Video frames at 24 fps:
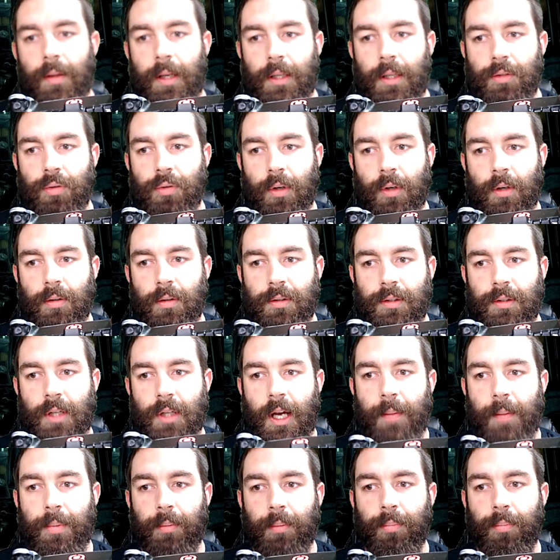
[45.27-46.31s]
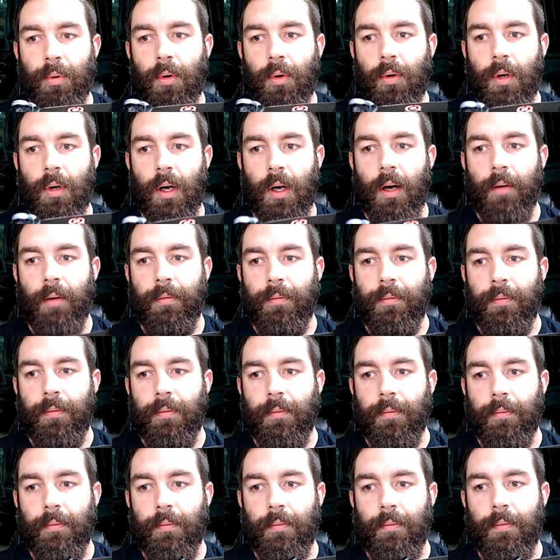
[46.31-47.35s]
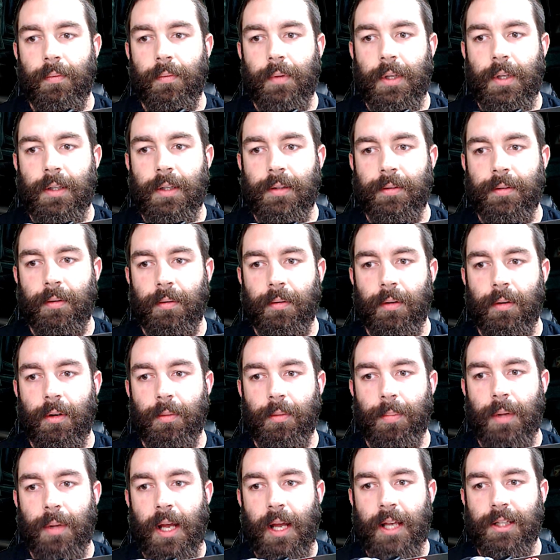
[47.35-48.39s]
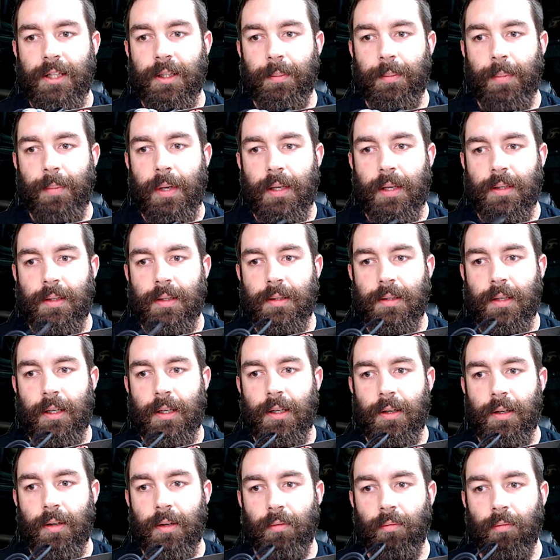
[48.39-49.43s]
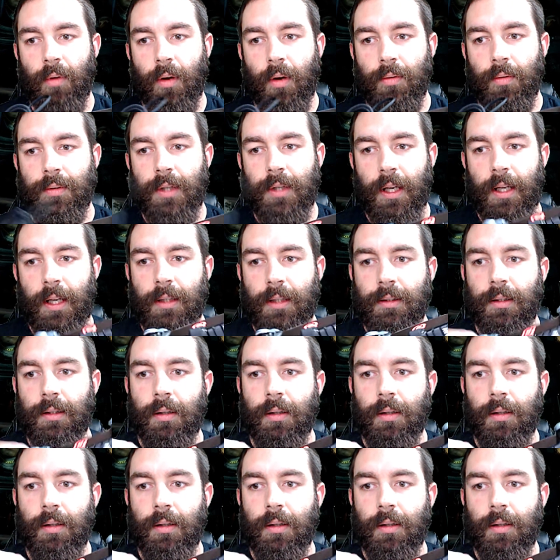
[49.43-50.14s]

trigger stop had broke off. These are little plastic pieces that you can rotate.